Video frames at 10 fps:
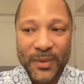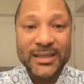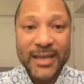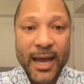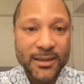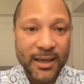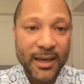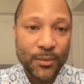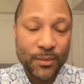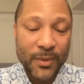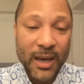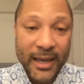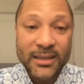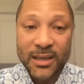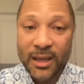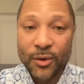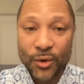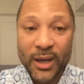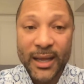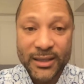tactic against the
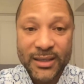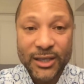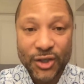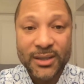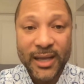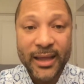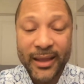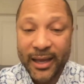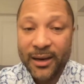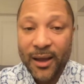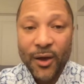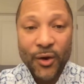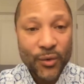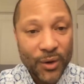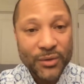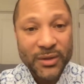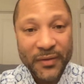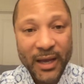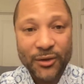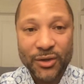organizations likely, and who knows if
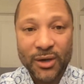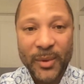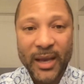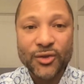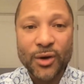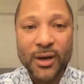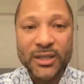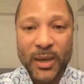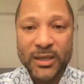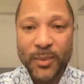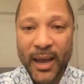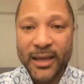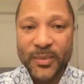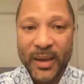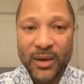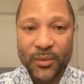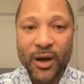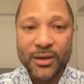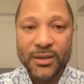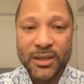the others are going to be as strong as Best Buy has been in
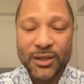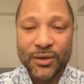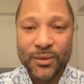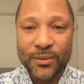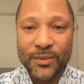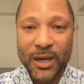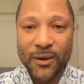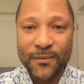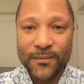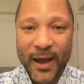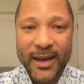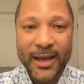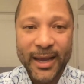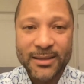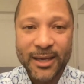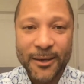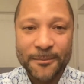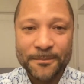regards to, you know, fighting against it.